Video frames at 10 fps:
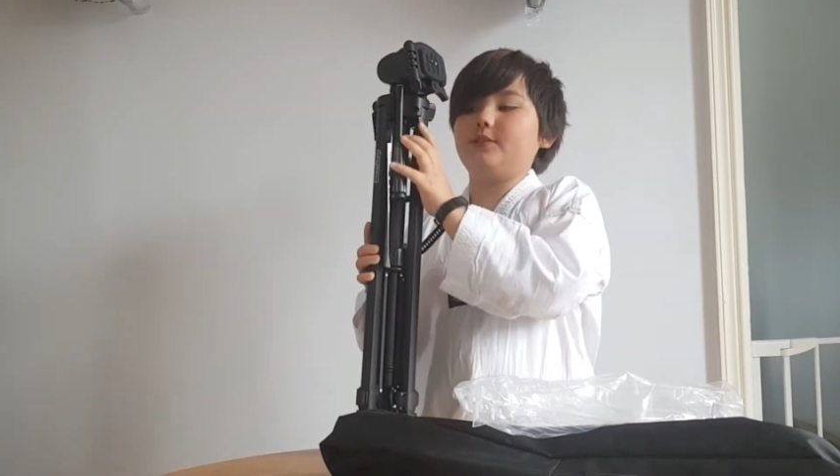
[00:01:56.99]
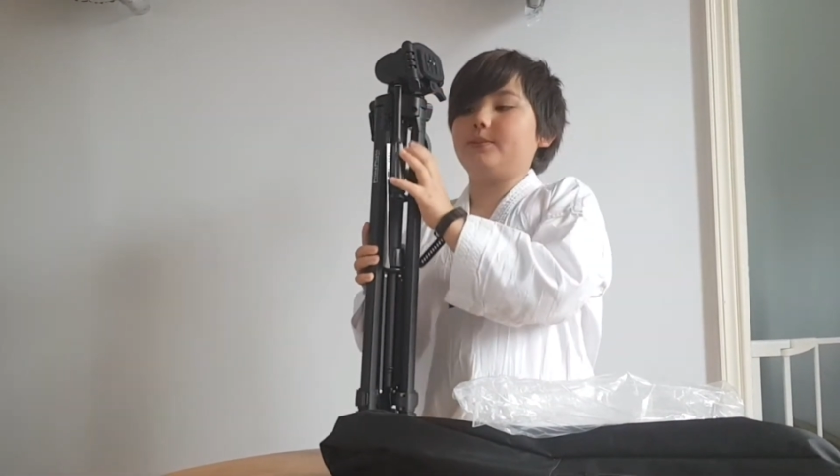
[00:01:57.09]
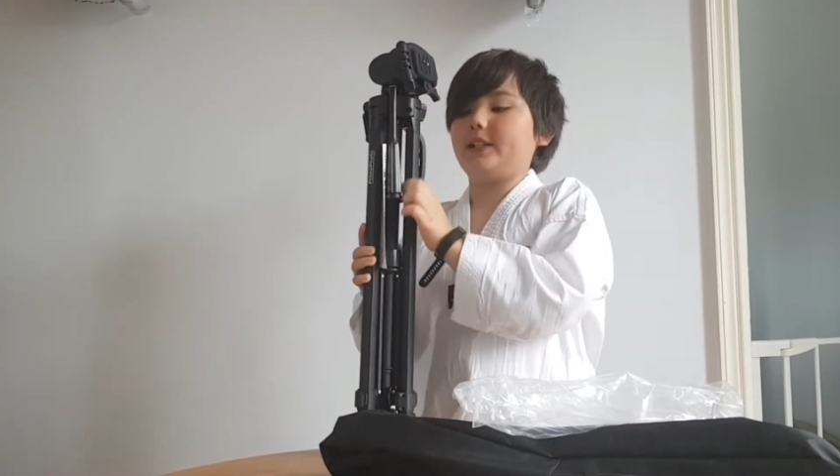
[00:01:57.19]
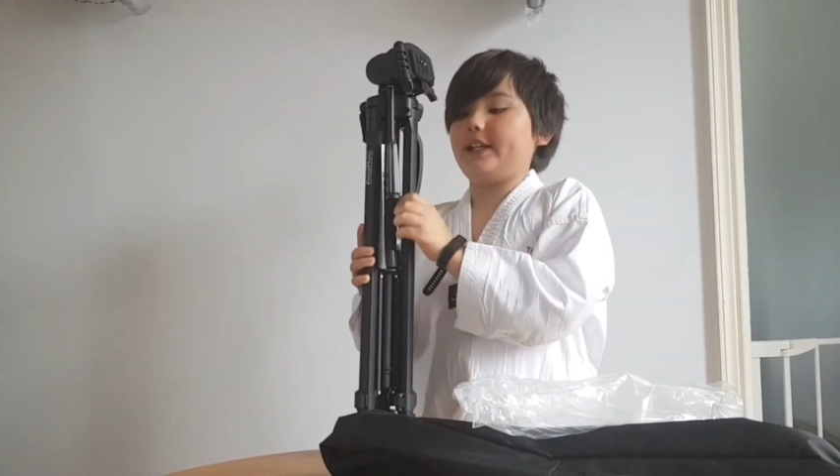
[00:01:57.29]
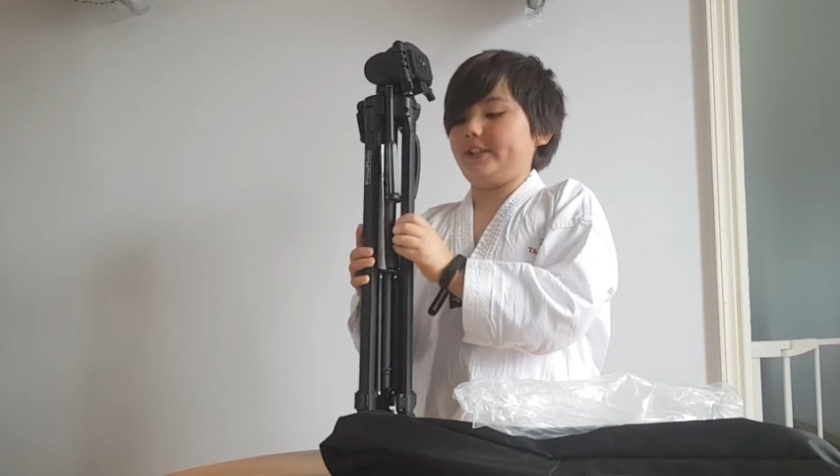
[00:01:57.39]

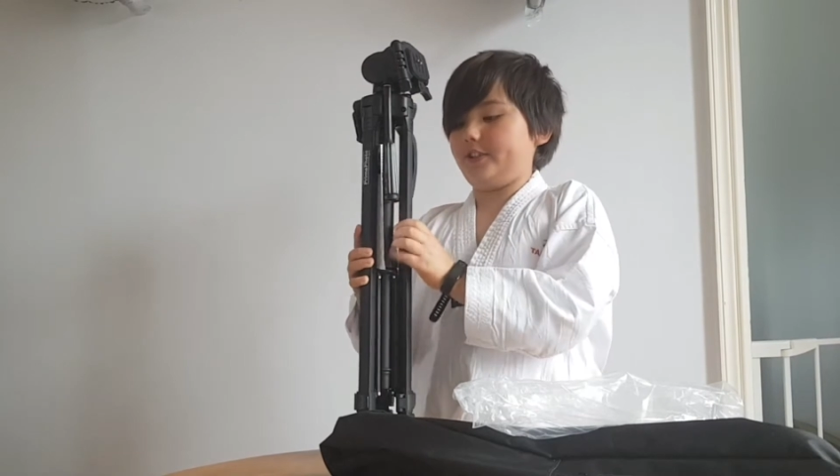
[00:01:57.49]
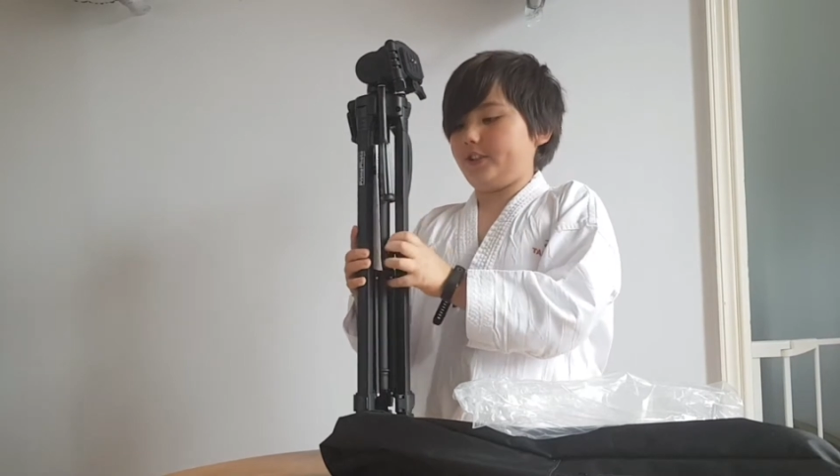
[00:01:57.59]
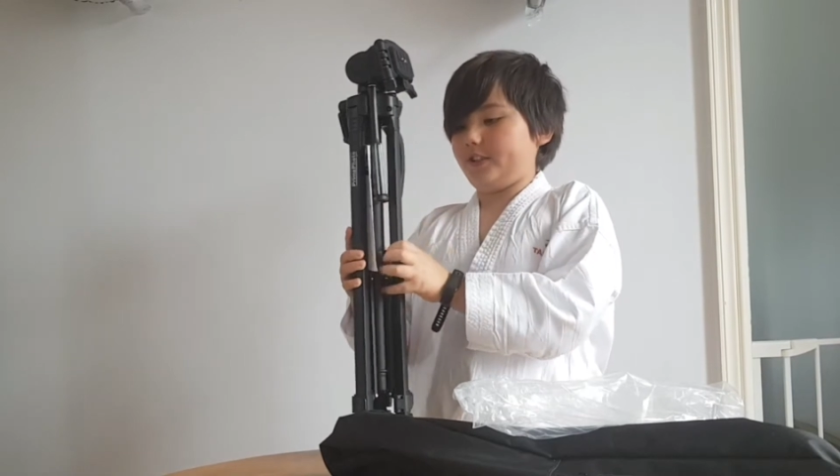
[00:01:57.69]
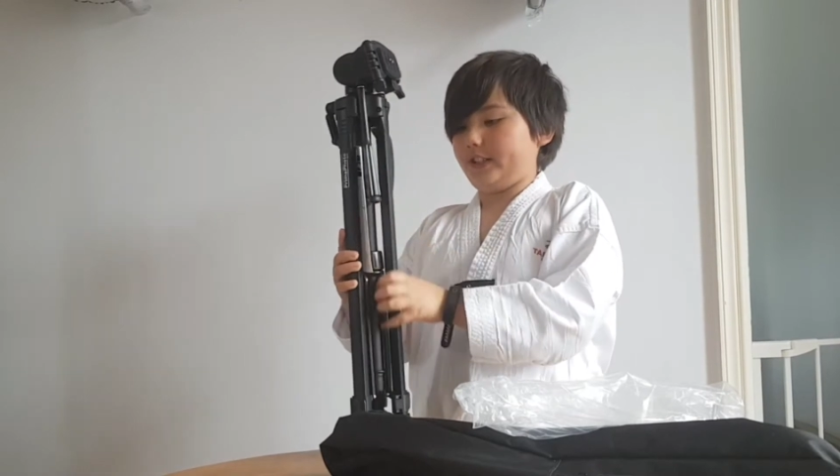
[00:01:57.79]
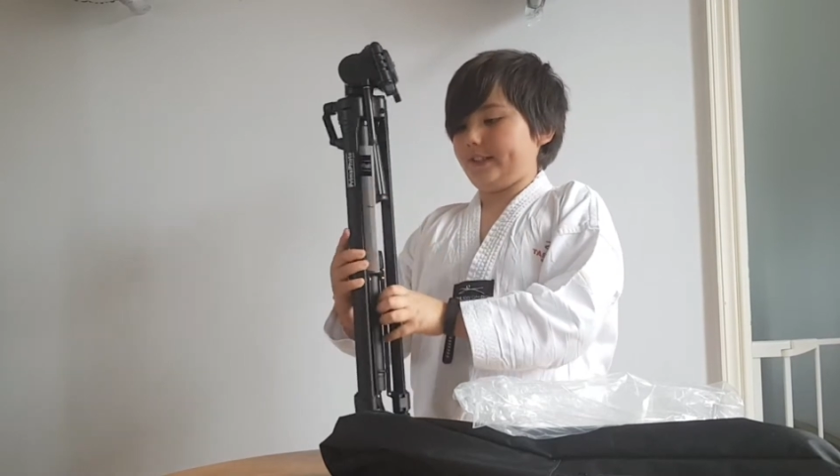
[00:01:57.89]
let you know
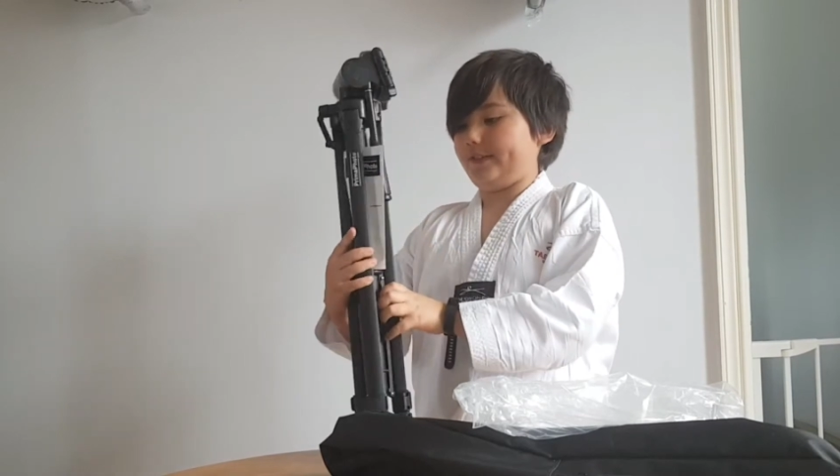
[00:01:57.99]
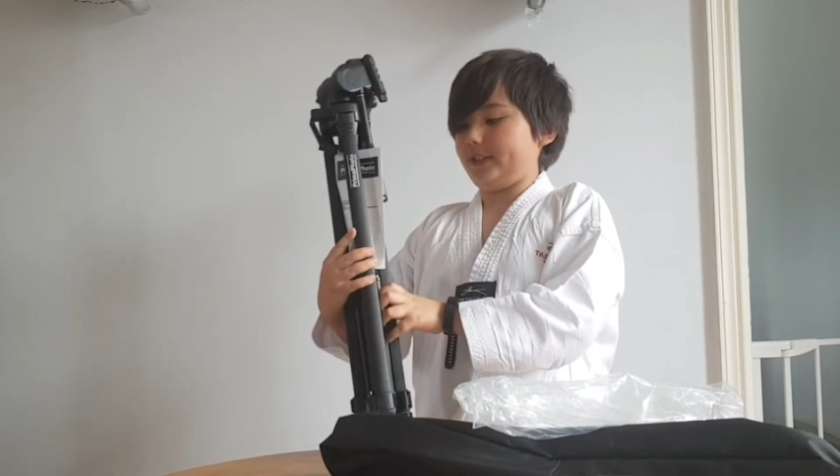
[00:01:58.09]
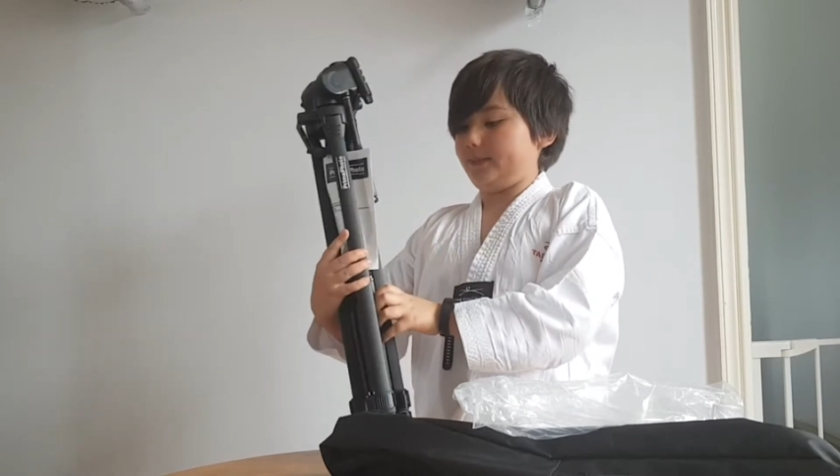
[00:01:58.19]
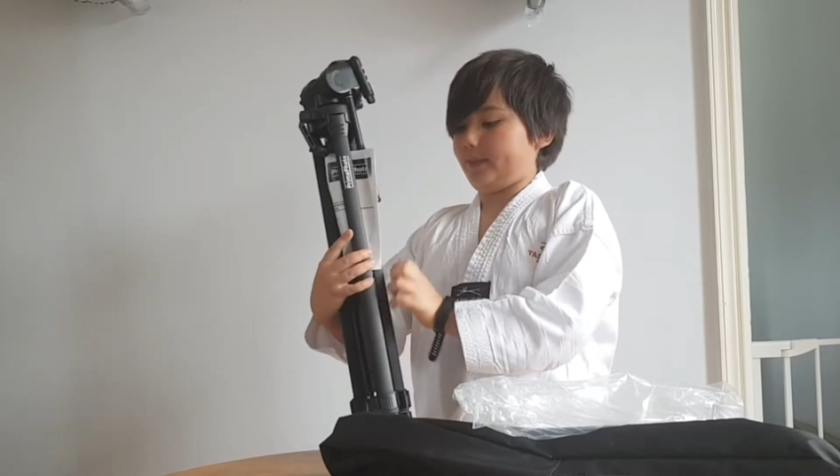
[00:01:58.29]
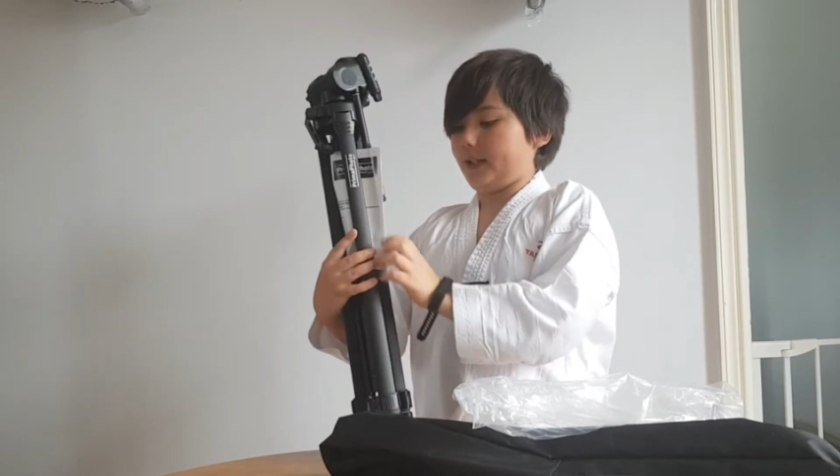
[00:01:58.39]
if
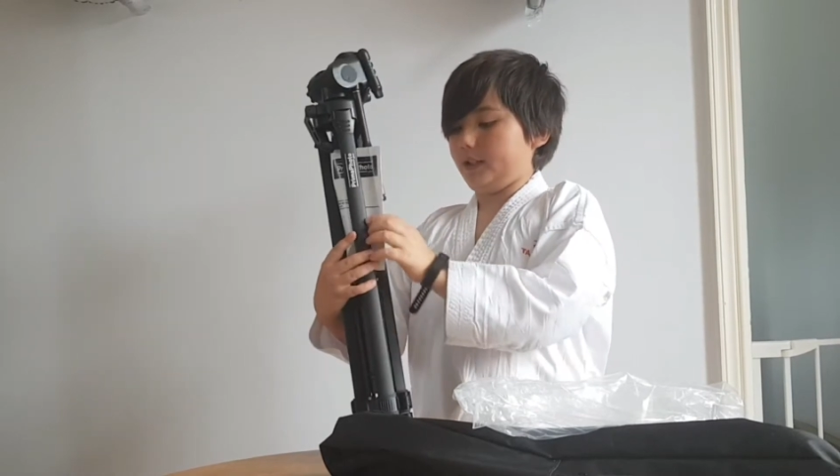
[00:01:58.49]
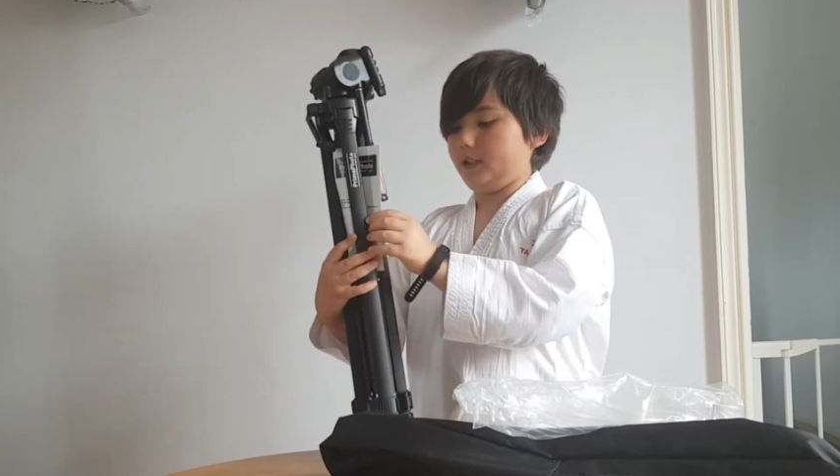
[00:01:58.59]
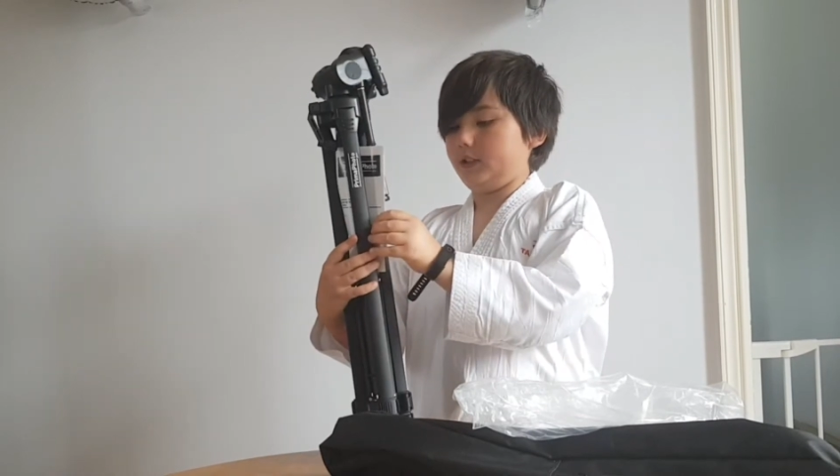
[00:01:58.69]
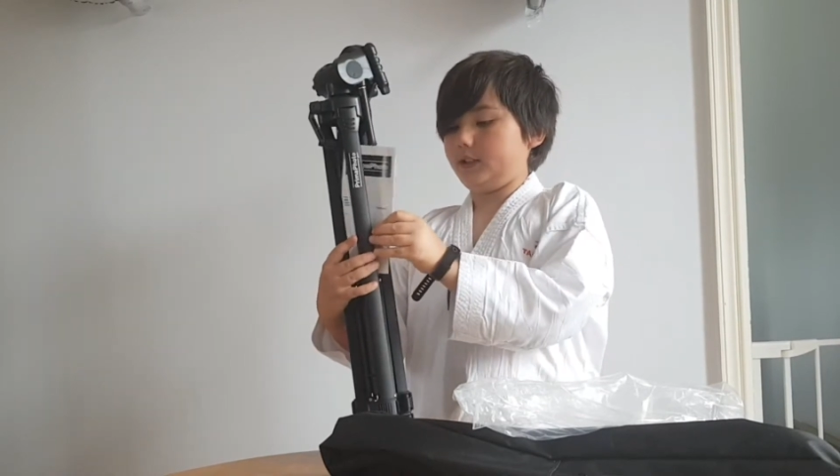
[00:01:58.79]
it's balanced.